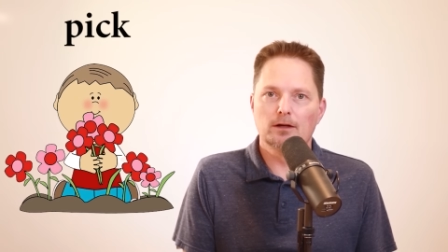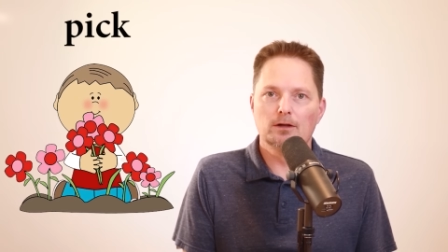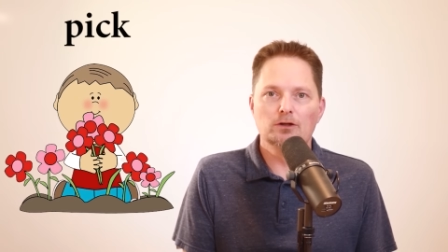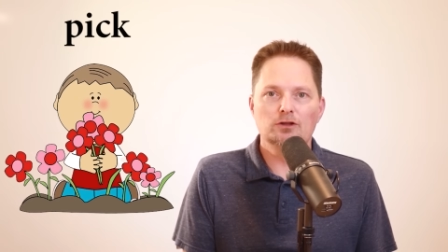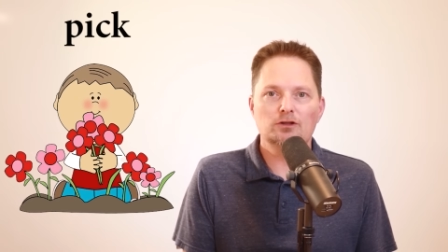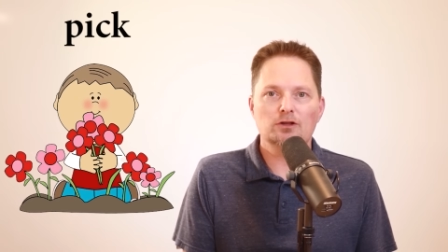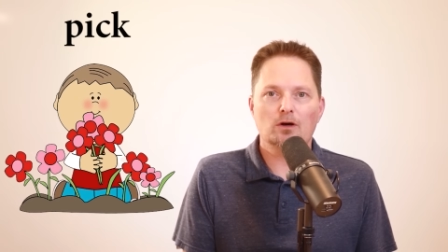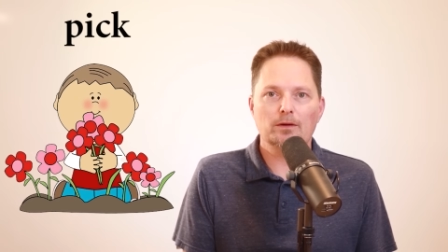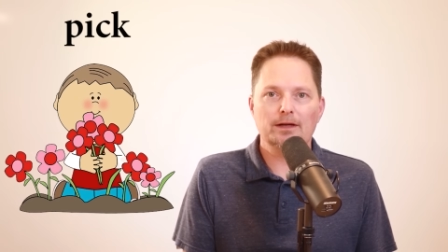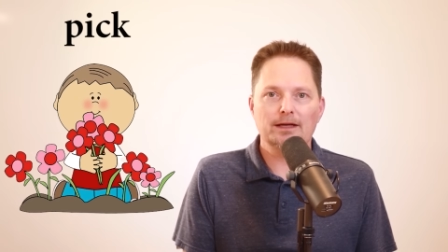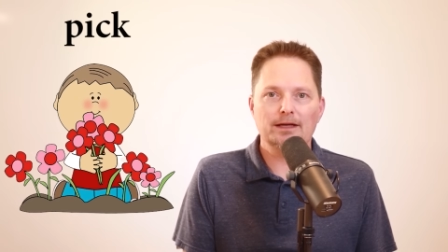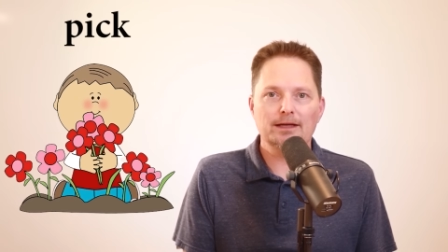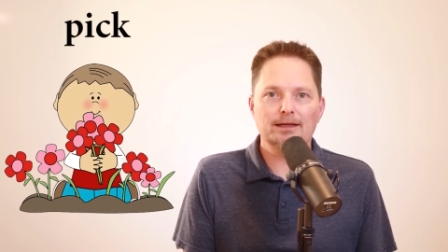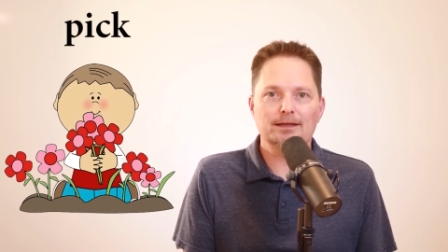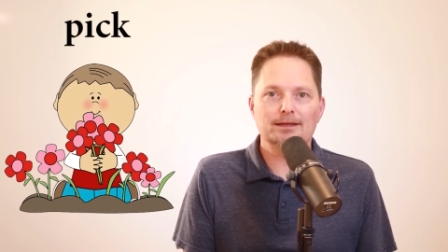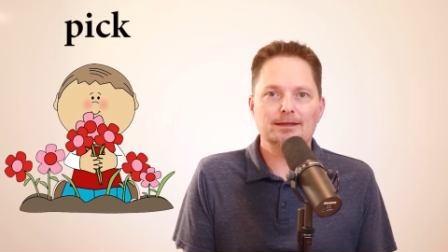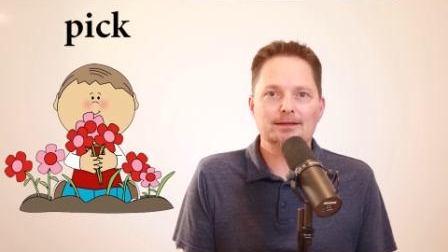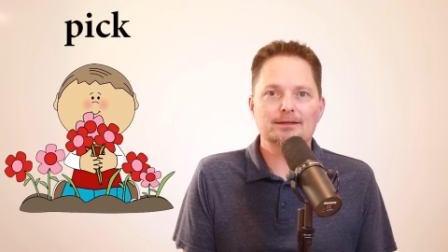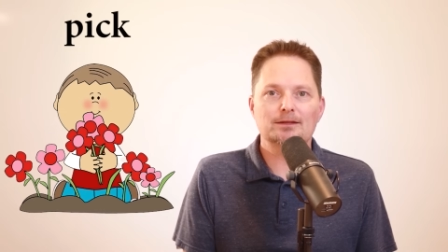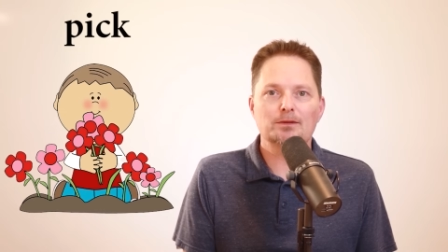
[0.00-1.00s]
So he
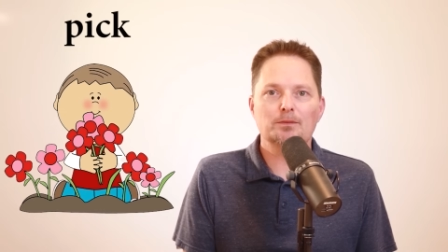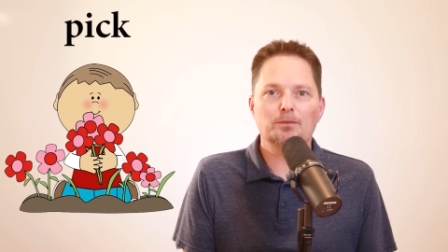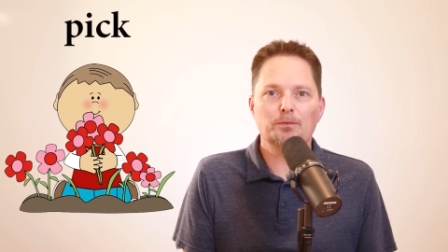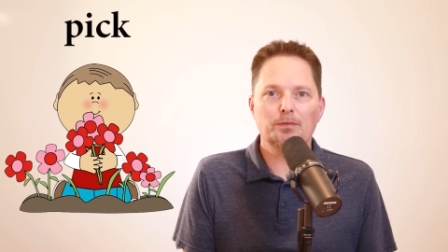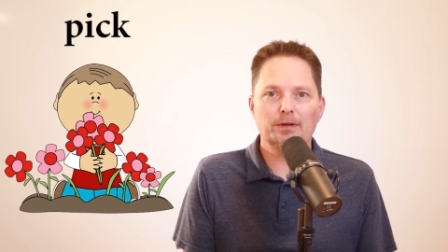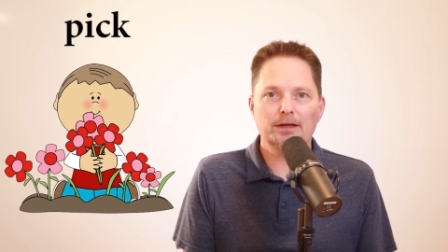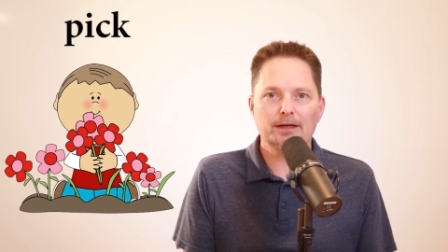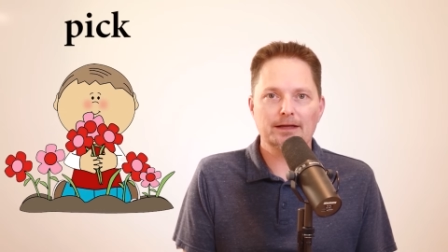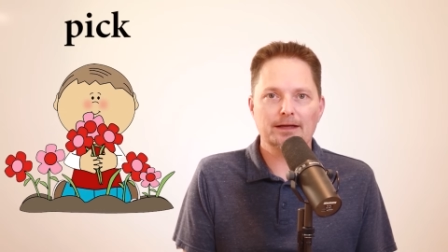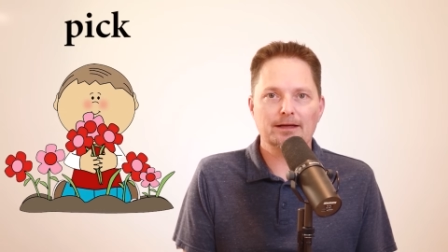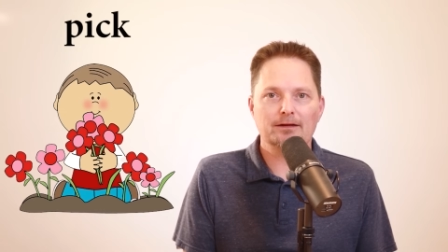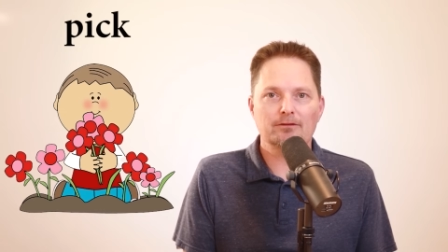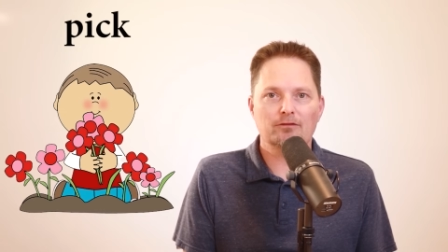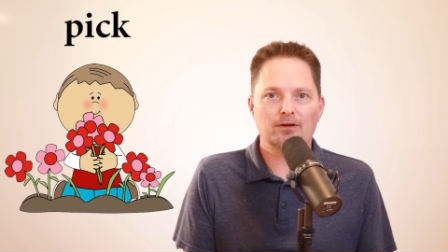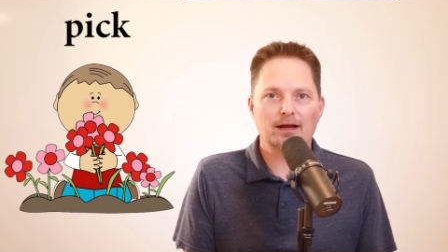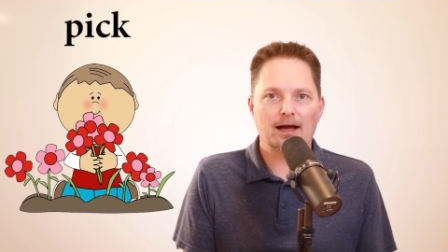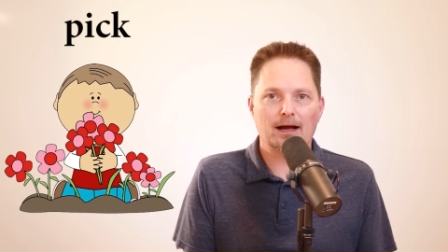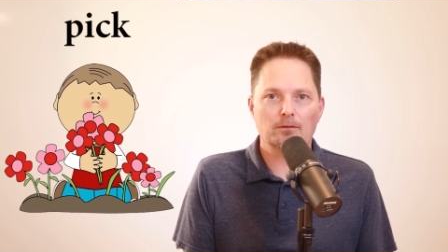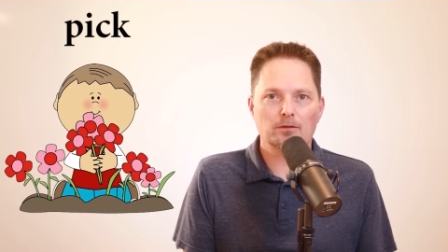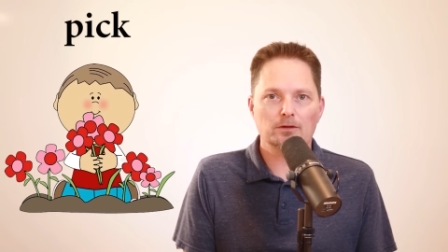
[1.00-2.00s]
is picking
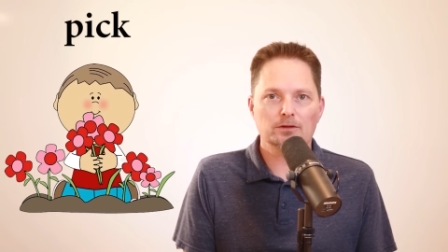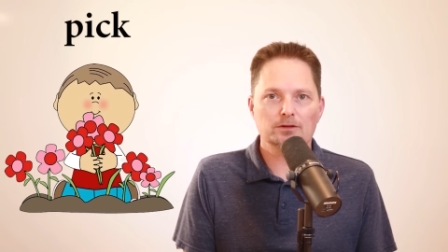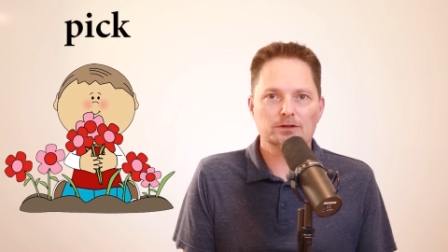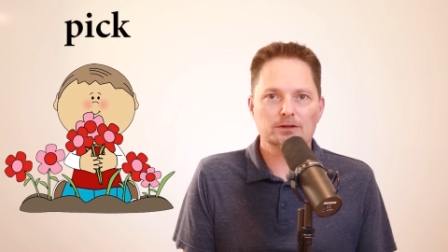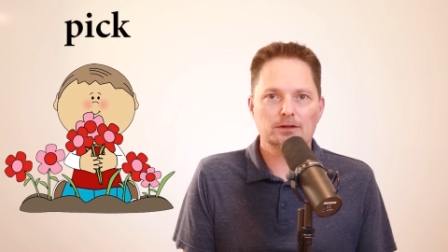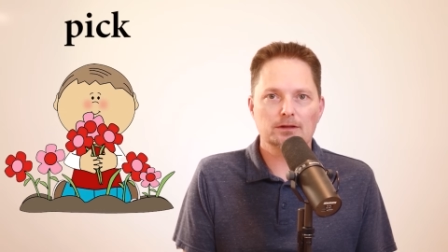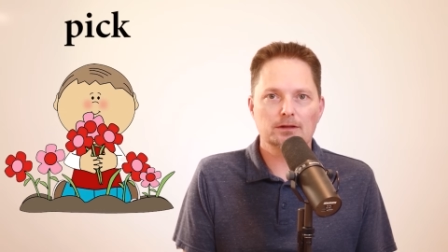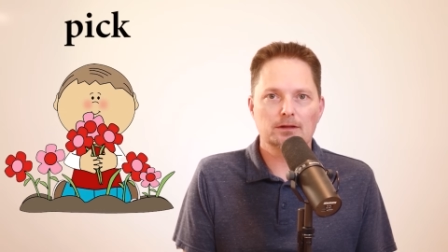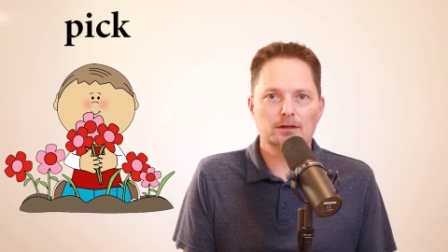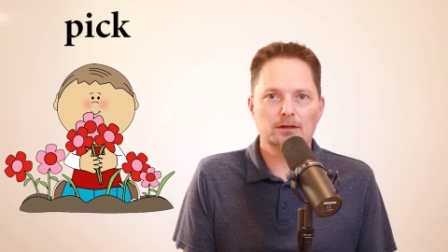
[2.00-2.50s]
flowers.